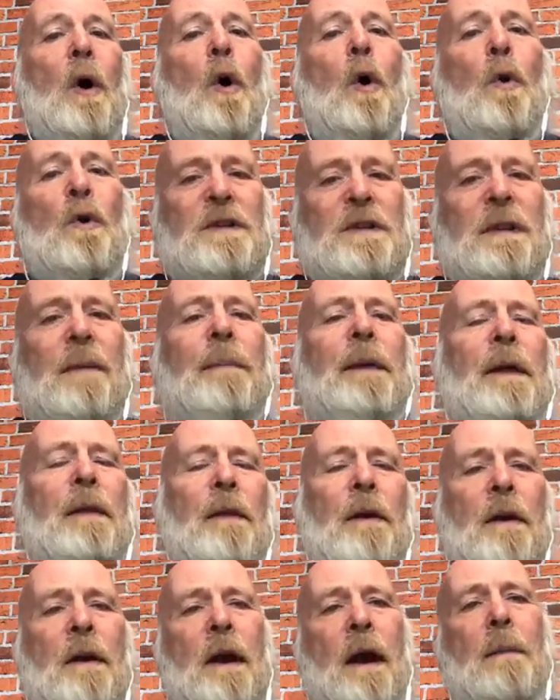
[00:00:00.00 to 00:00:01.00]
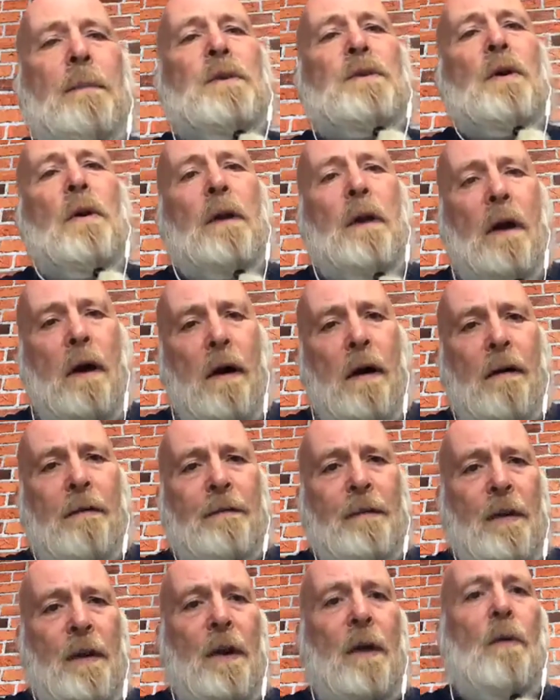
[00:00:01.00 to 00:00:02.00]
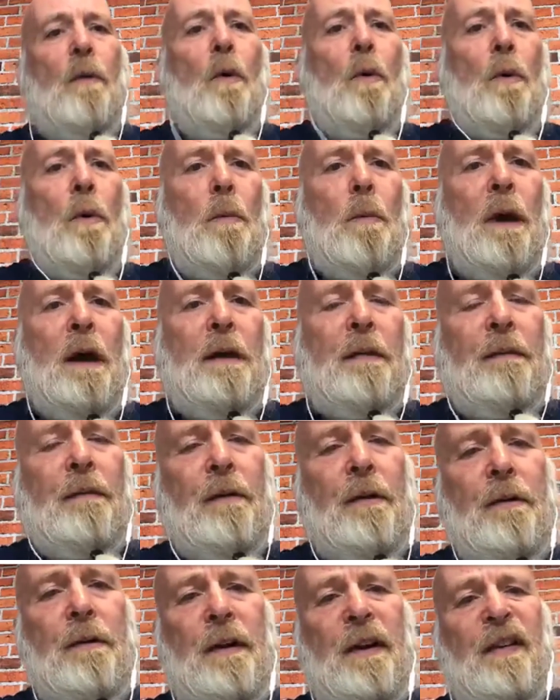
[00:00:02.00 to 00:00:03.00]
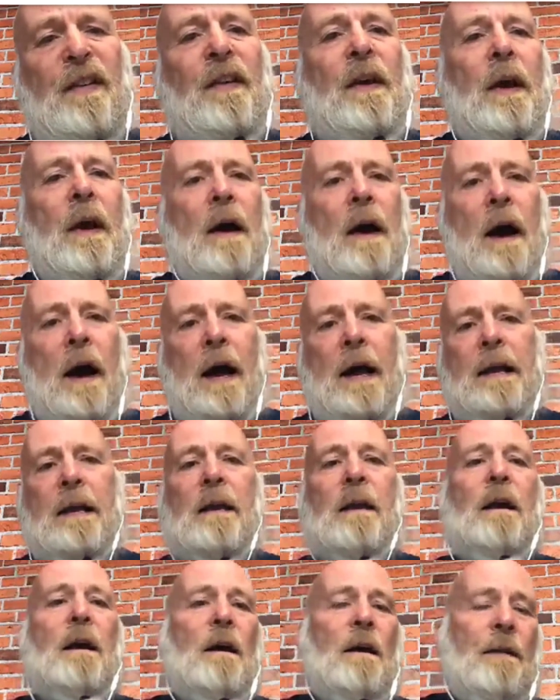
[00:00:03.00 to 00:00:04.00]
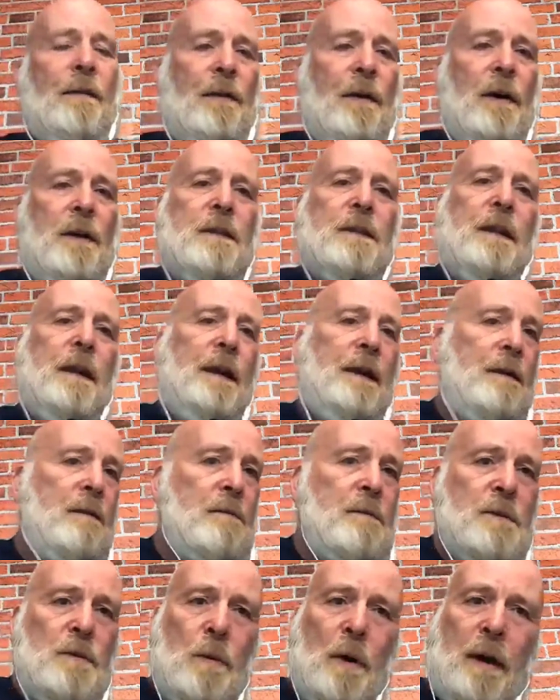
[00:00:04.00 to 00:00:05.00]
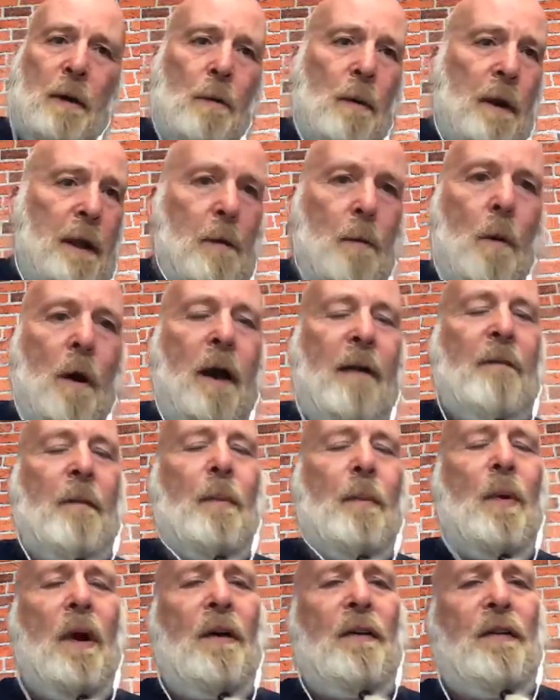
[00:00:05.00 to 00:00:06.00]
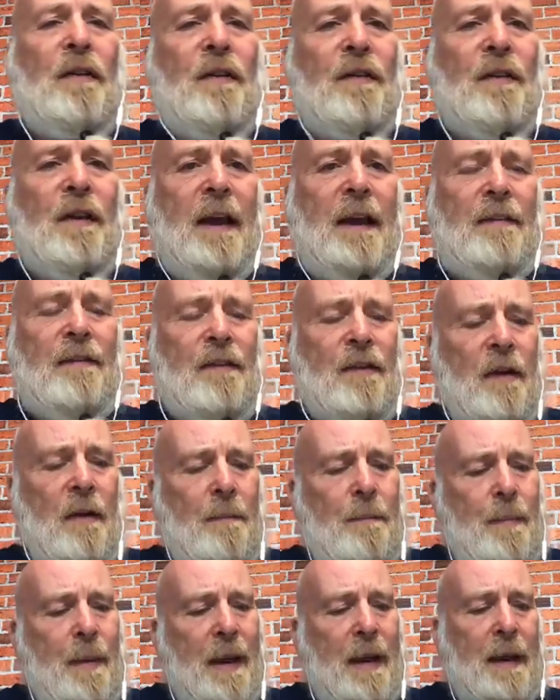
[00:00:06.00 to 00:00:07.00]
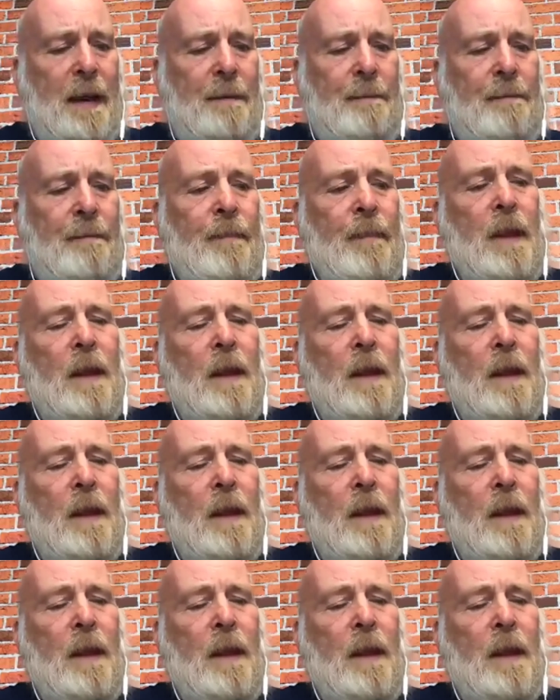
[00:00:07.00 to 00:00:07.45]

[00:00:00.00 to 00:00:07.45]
or something that comes on after you all the way through this 8, 13, 20 week, whatever process it ends up being.